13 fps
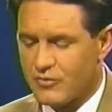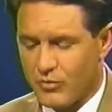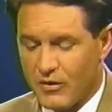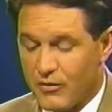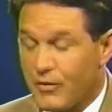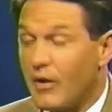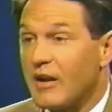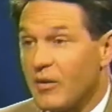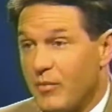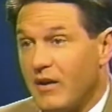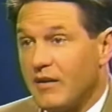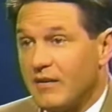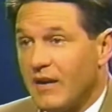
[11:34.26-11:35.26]
where you thought
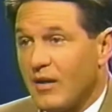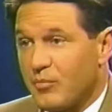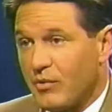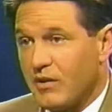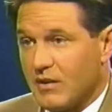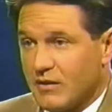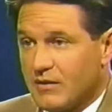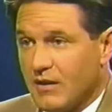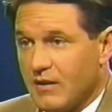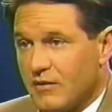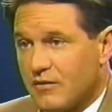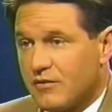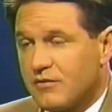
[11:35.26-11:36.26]
about not playing
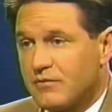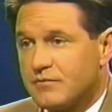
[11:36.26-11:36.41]
tennis?